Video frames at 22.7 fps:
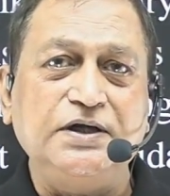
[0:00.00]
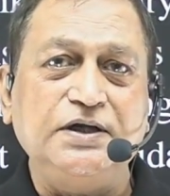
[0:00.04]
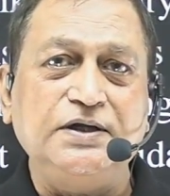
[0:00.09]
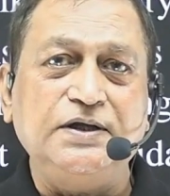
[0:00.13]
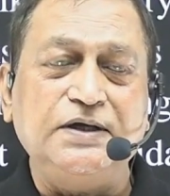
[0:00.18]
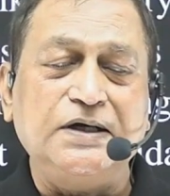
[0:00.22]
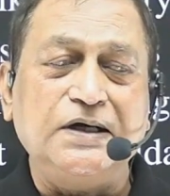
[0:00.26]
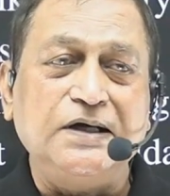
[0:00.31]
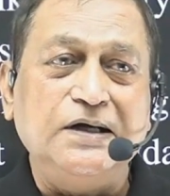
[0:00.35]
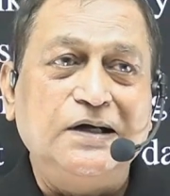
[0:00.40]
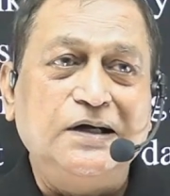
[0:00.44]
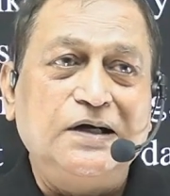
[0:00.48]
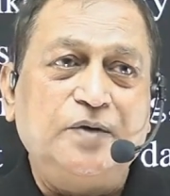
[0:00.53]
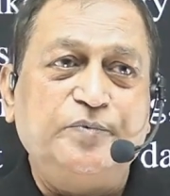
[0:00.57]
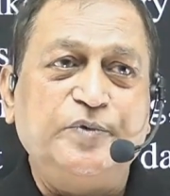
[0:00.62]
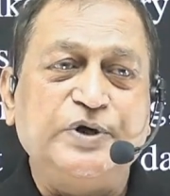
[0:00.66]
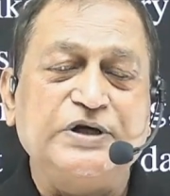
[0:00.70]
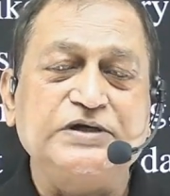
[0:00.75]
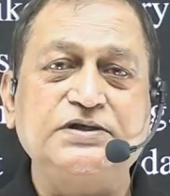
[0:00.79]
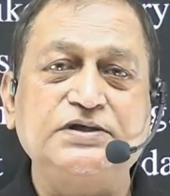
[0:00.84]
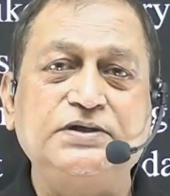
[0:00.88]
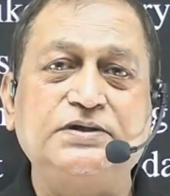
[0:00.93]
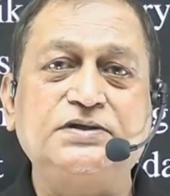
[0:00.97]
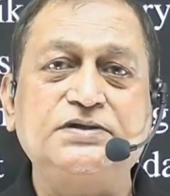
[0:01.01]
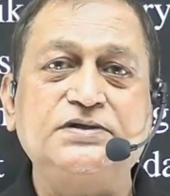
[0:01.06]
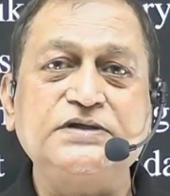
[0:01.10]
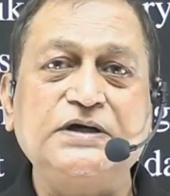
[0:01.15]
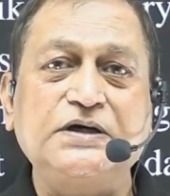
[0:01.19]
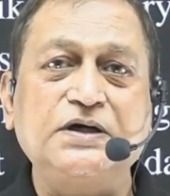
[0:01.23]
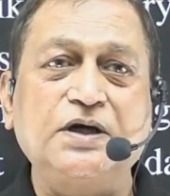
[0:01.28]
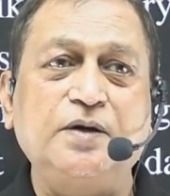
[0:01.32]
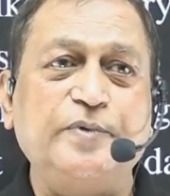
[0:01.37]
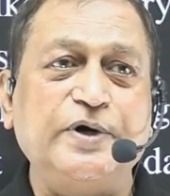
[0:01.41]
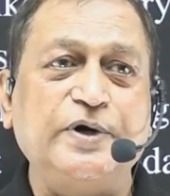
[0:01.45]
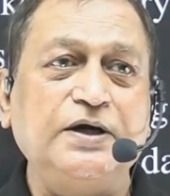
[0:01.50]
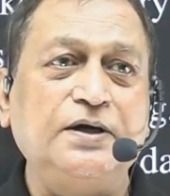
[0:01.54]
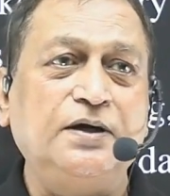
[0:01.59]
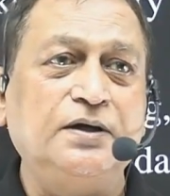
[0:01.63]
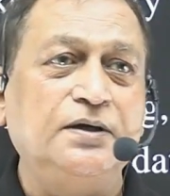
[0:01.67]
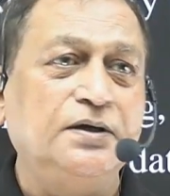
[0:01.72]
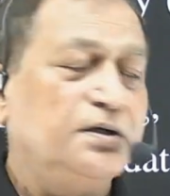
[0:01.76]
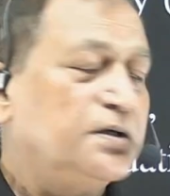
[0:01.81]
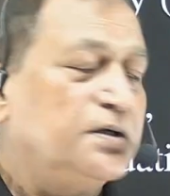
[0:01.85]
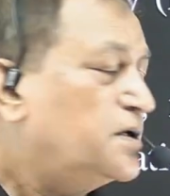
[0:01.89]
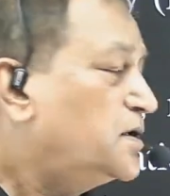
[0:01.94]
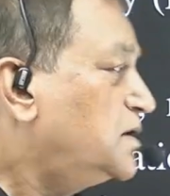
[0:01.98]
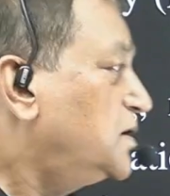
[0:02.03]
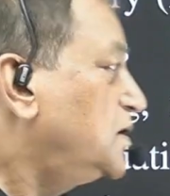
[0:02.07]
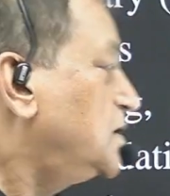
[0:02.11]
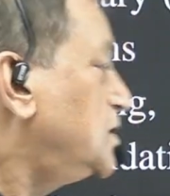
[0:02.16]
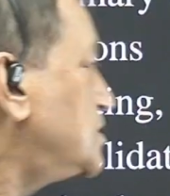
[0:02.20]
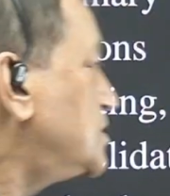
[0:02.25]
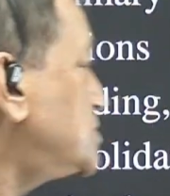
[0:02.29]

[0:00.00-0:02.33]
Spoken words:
They are intermixing settlement. So